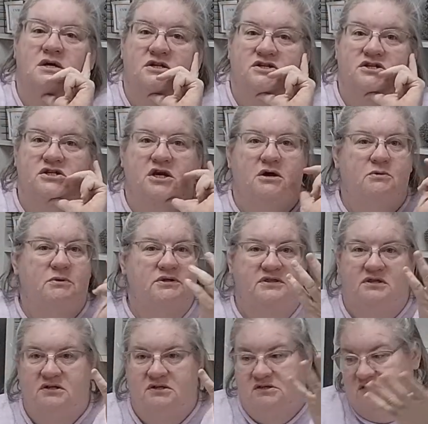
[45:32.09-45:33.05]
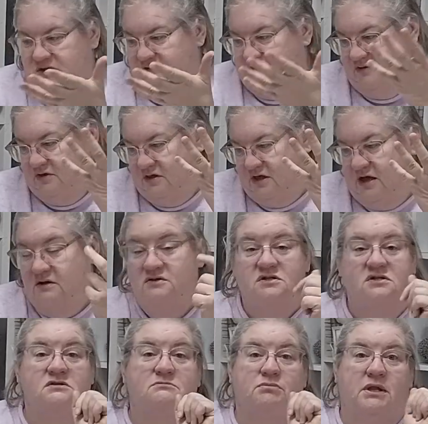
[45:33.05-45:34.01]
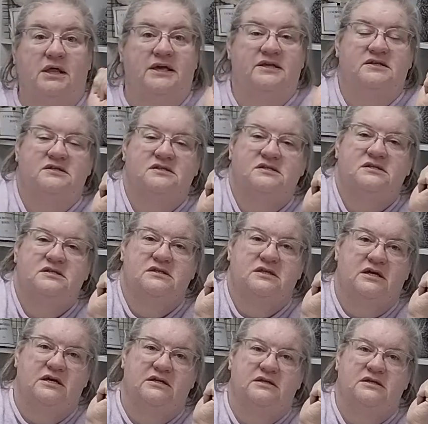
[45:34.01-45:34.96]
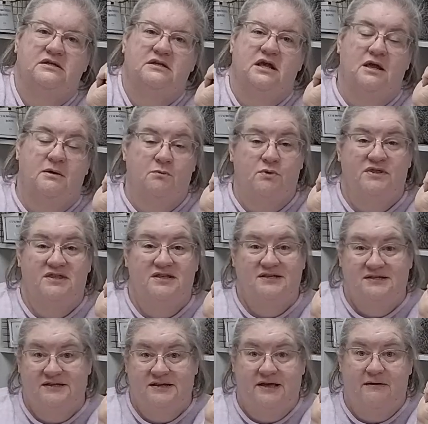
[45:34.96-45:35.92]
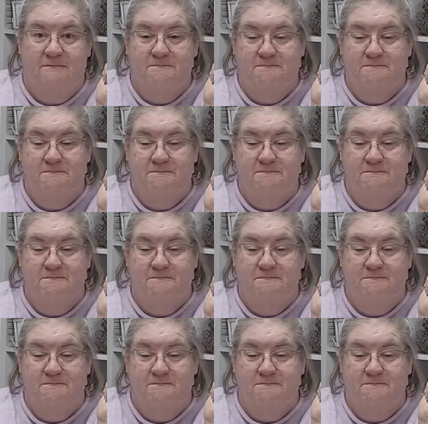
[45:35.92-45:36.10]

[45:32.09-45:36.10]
to go with the 7,000 plates that came with this set.